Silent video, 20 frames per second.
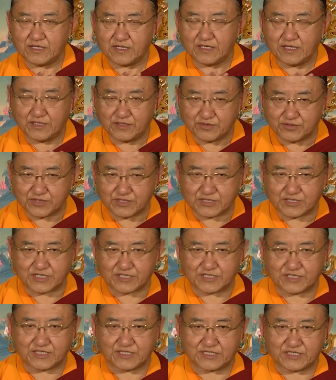
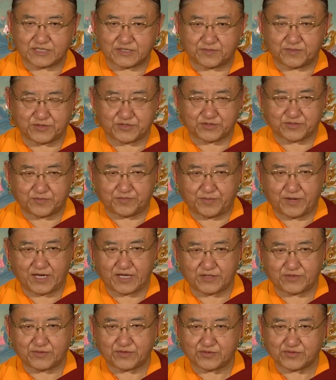interested in the spiritual
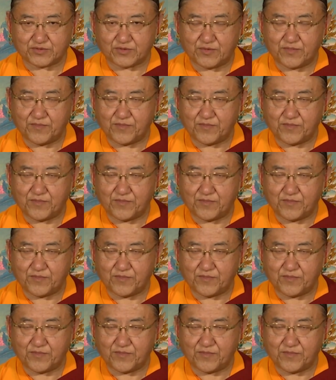path also,